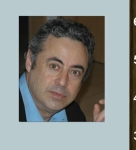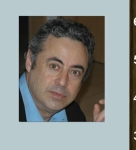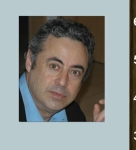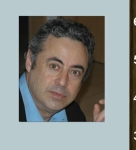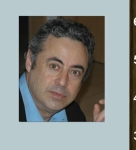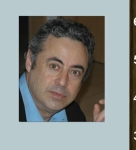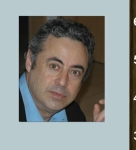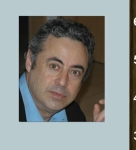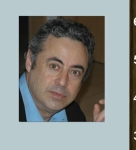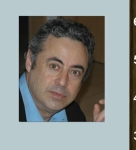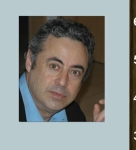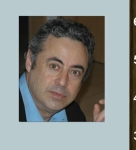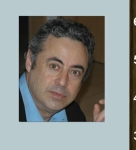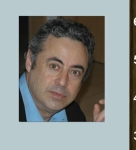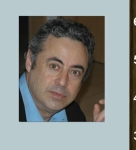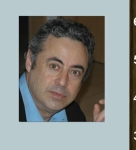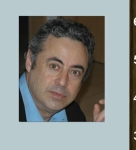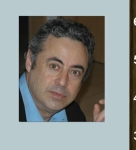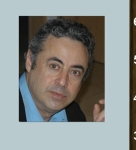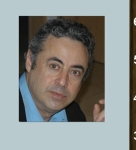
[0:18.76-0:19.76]

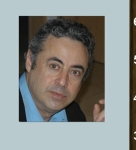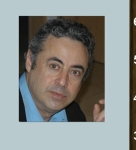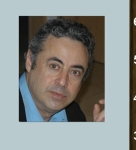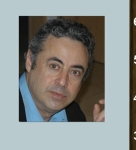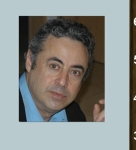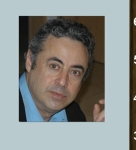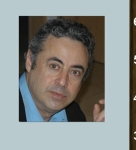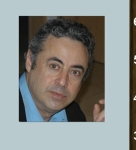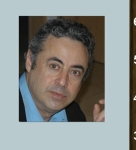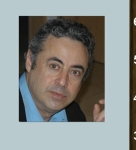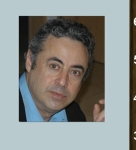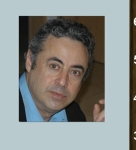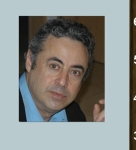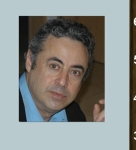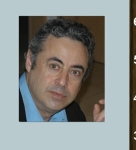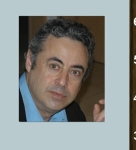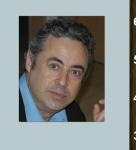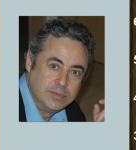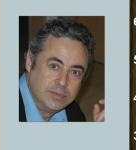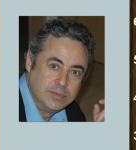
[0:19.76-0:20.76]

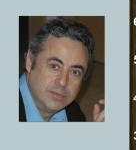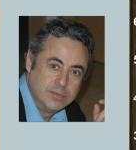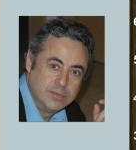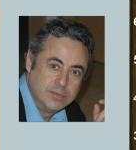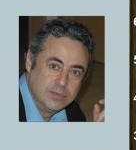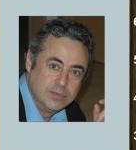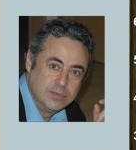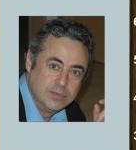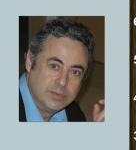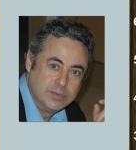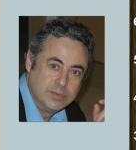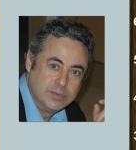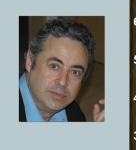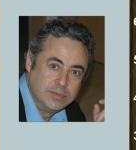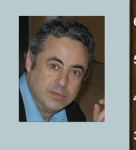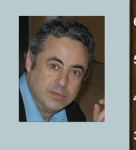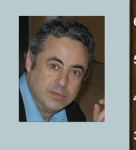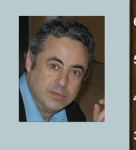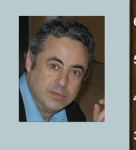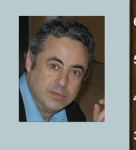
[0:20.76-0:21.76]

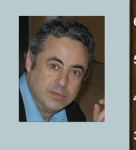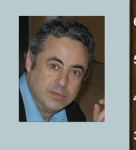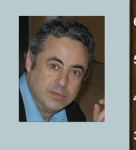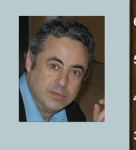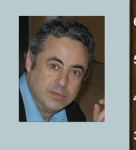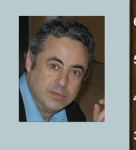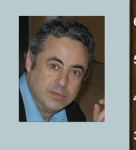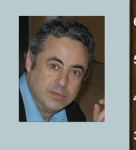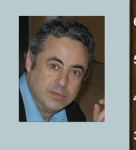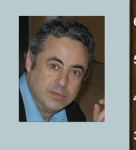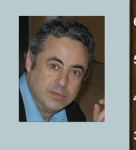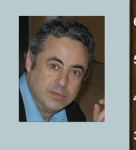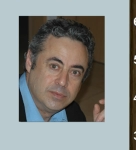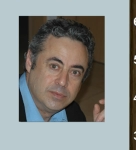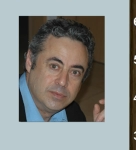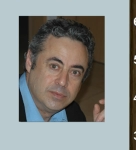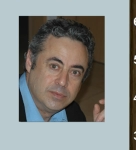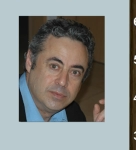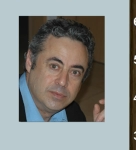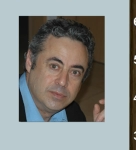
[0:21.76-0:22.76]

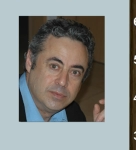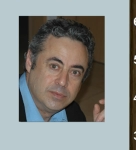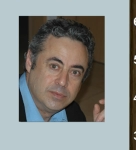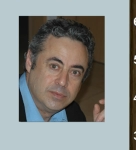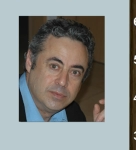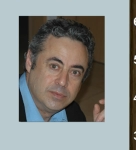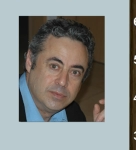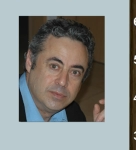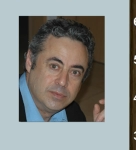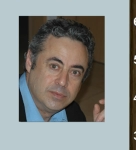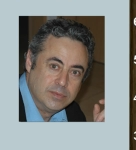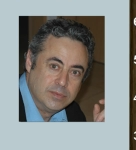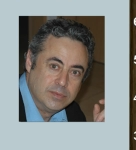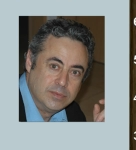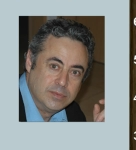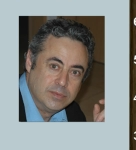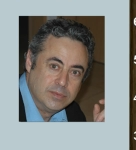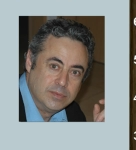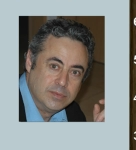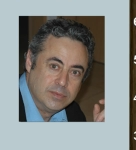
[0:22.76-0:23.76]

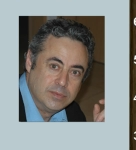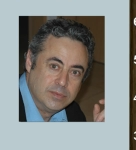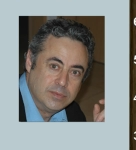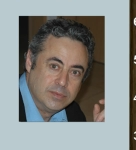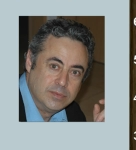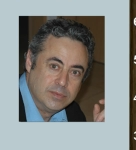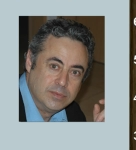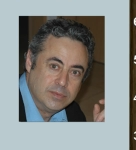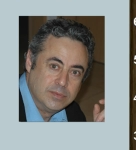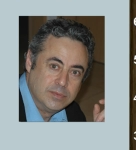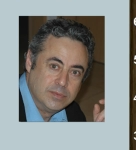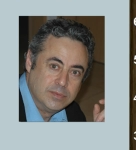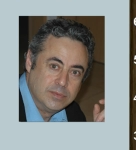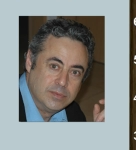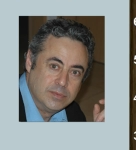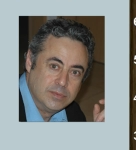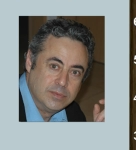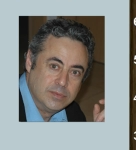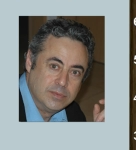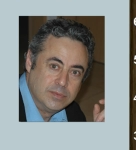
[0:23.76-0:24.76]

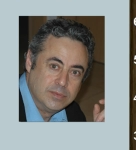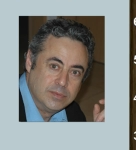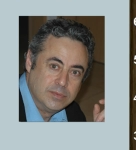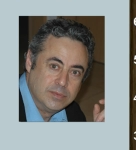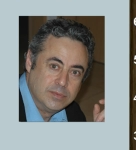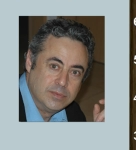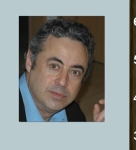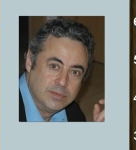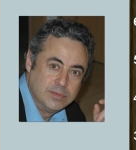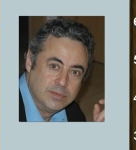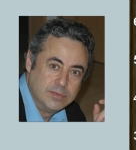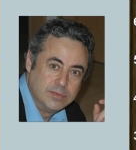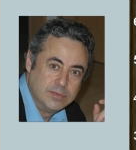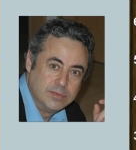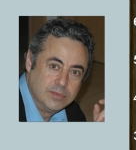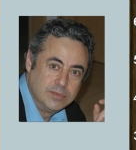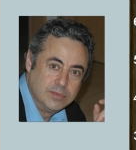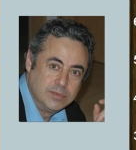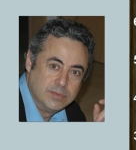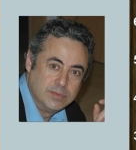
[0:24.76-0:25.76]

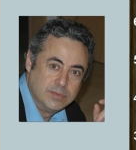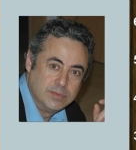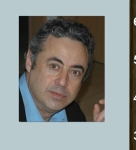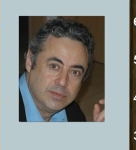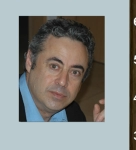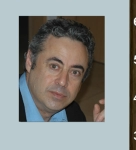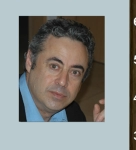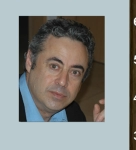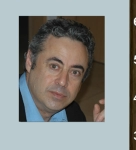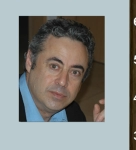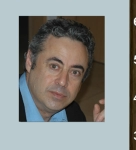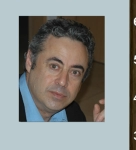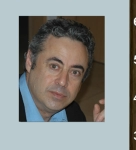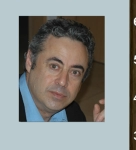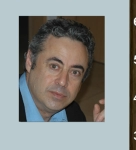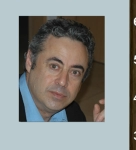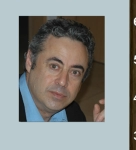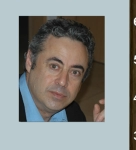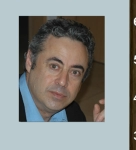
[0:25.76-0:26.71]
[no speech]